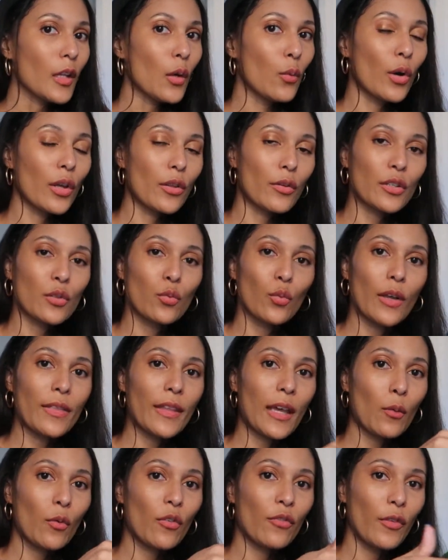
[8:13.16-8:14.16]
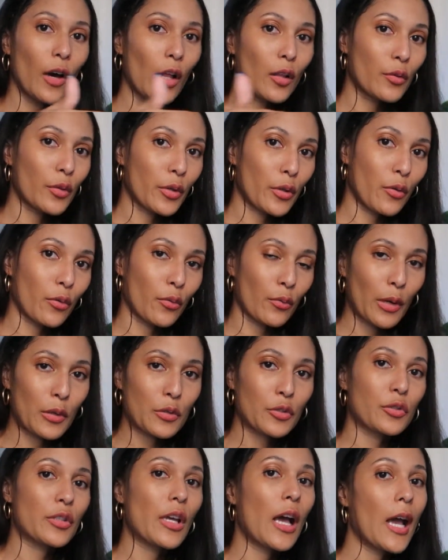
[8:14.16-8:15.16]
whether it's one that will follow you
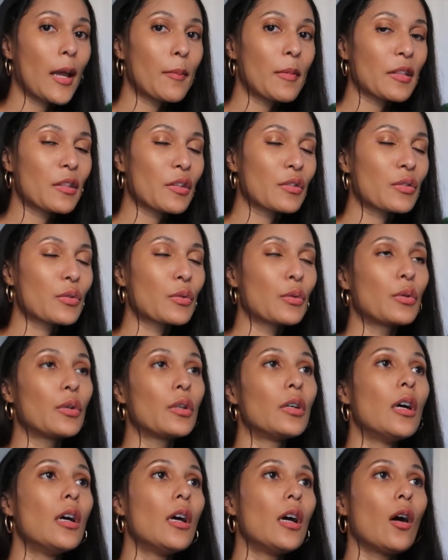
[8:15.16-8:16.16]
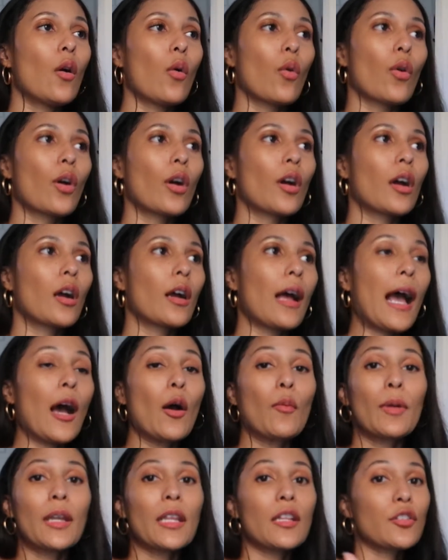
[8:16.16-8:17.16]
throughout your time at the school, or
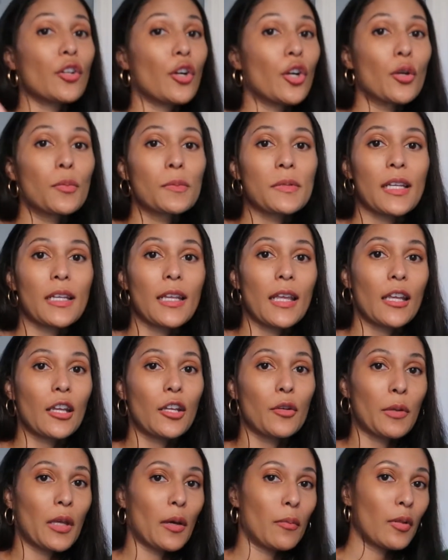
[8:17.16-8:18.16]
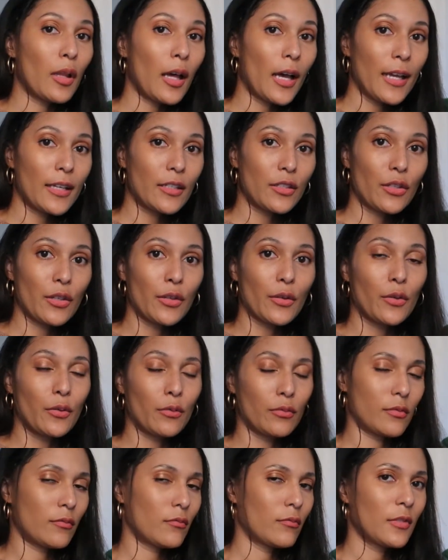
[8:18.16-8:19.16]
how many terms that it could be applied
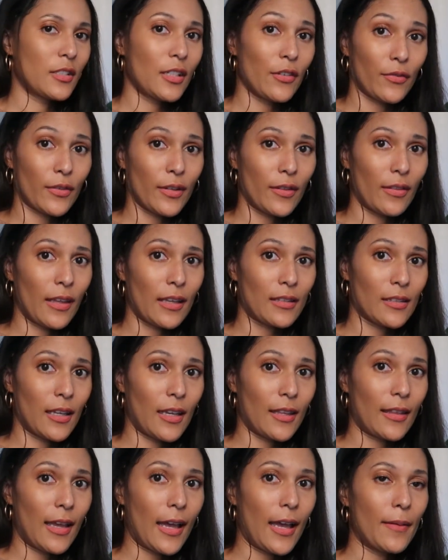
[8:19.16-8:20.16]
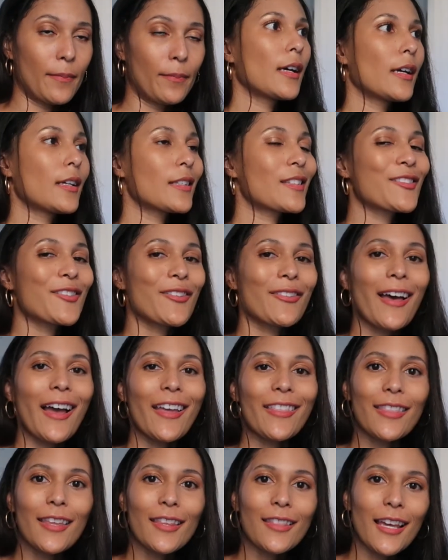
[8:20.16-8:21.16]
to, different things like that. Uh, so
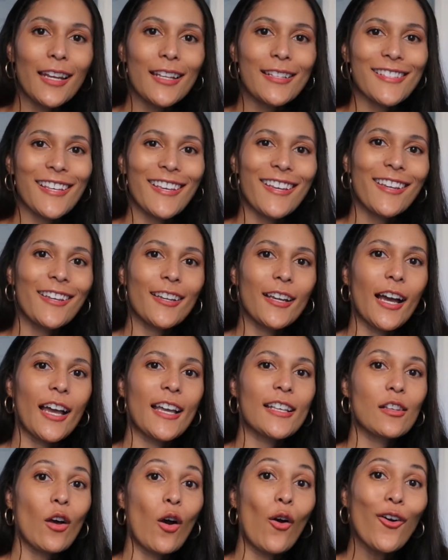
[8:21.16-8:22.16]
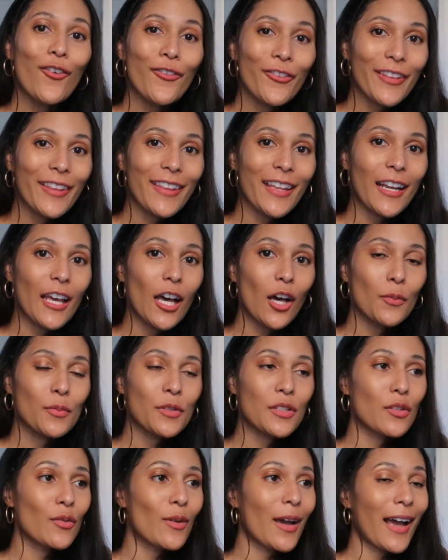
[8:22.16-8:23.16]
I think that is it, guys. Hopefully that
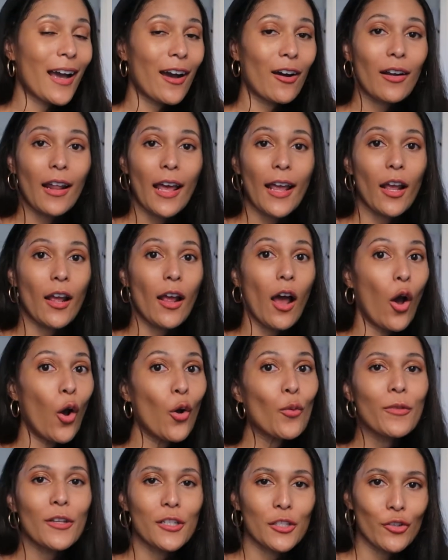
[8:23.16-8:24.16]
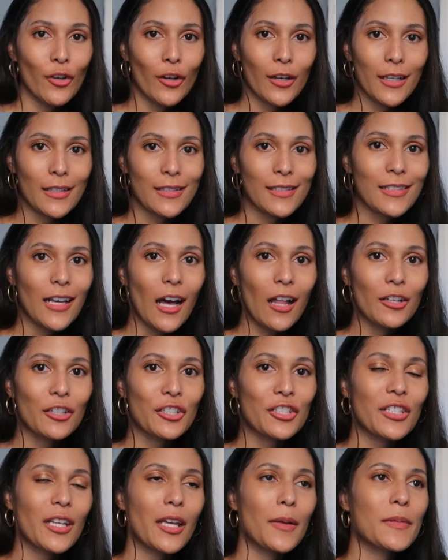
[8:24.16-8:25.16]
helps you out. I hope that you all get
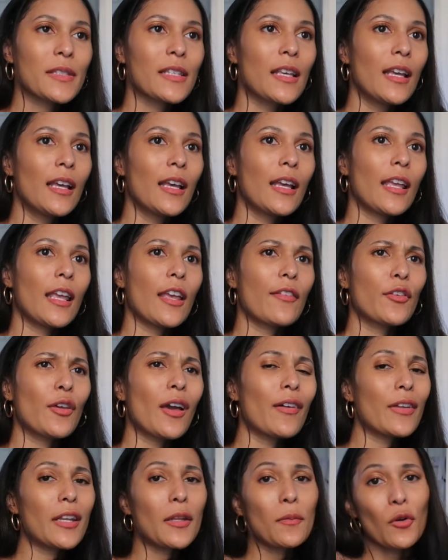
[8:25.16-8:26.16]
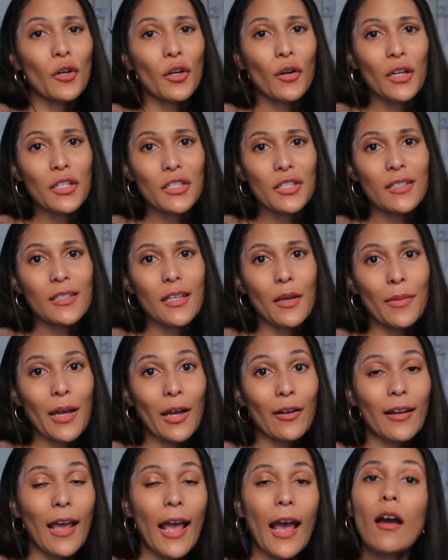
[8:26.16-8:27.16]
scholarships. If you have any more questions
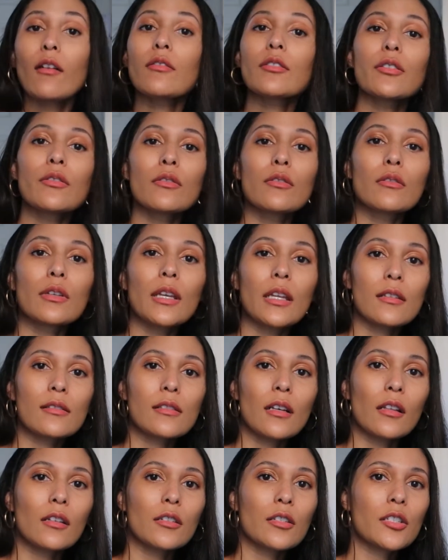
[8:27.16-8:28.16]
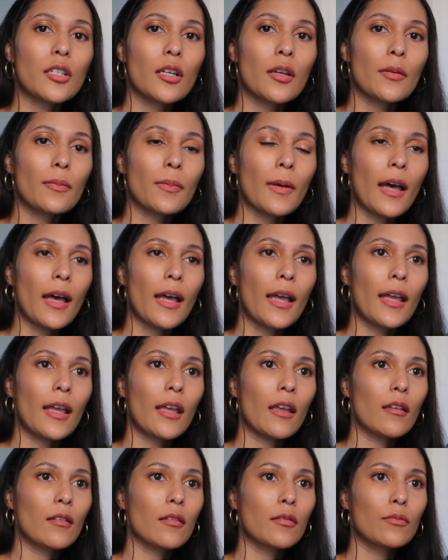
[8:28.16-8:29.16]
about how to get a scholarship,
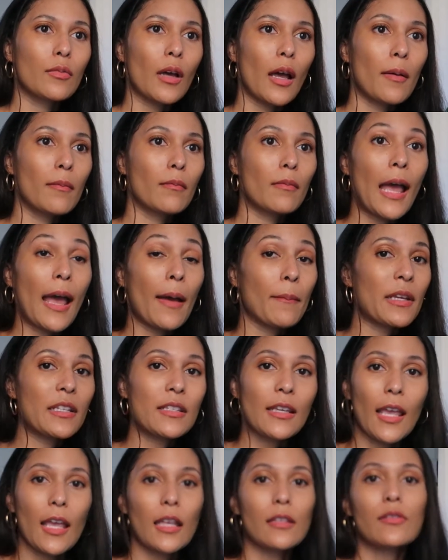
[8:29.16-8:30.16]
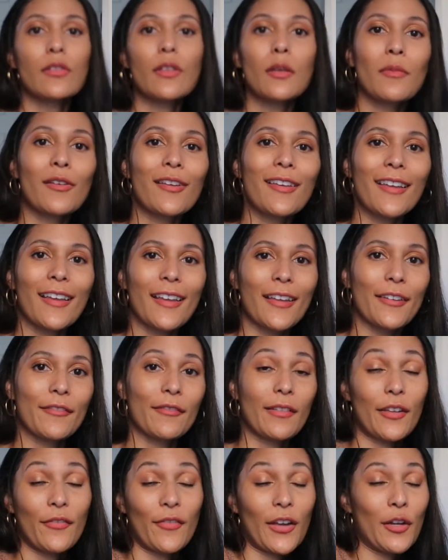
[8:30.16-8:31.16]
I am happy to answer them
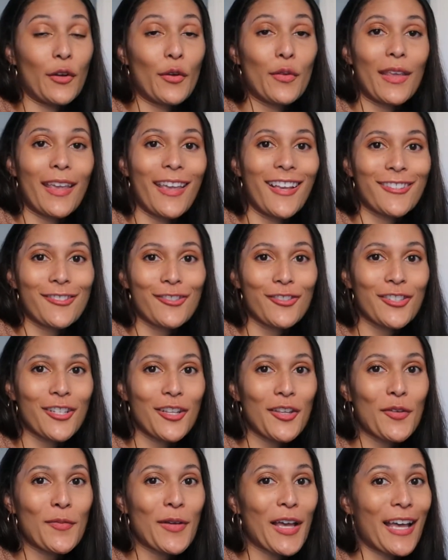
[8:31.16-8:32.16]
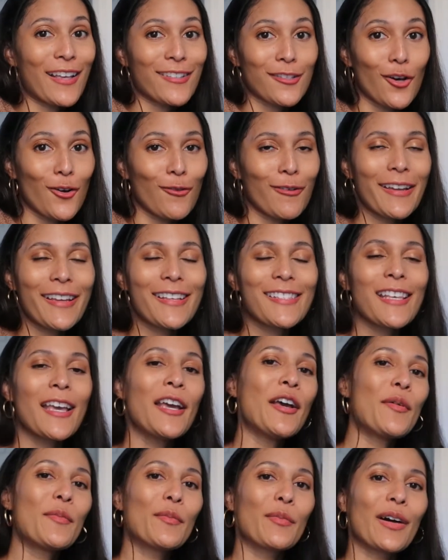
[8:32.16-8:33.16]
if I know the answers to them, as always.
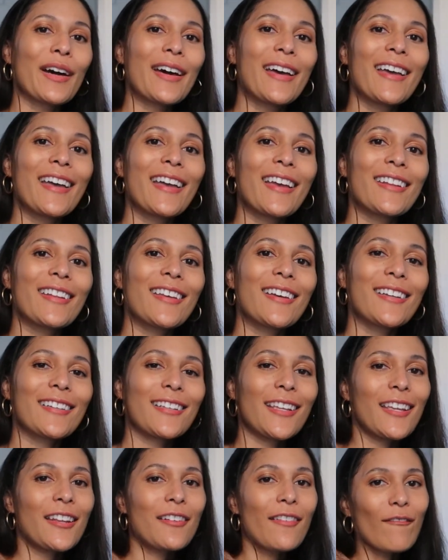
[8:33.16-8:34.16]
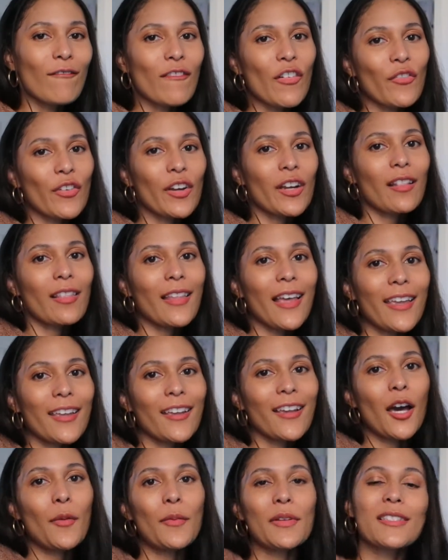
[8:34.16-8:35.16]
But again, feel free to
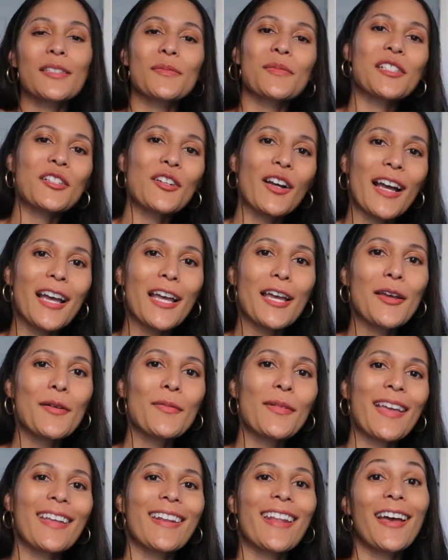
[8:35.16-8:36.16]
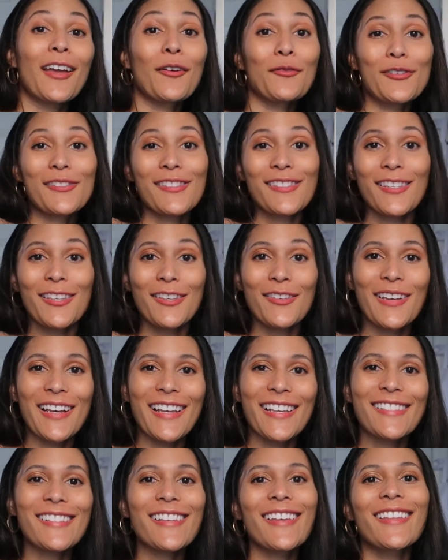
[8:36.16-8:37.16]
like, comment, subscribe, and I will see you
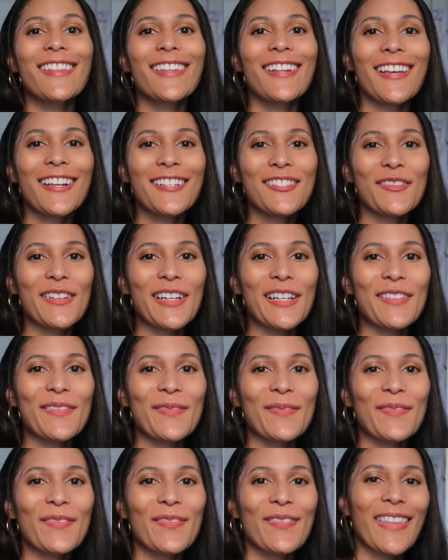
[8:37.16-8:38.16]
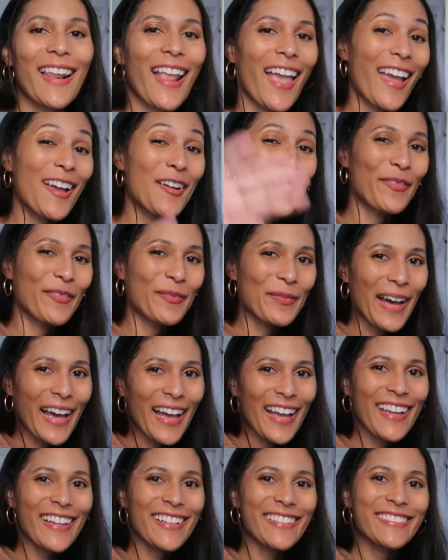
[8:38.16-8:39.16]
guys in the next one.
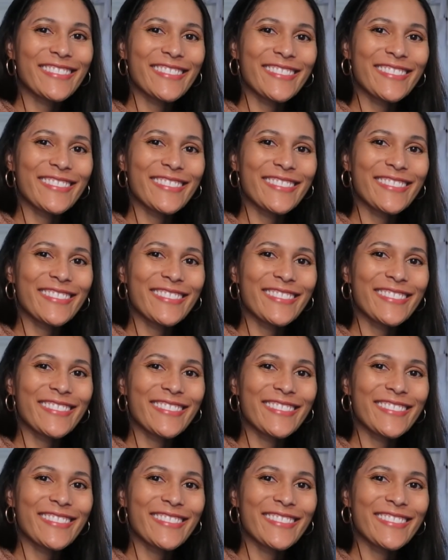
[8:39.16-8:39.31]
Bye.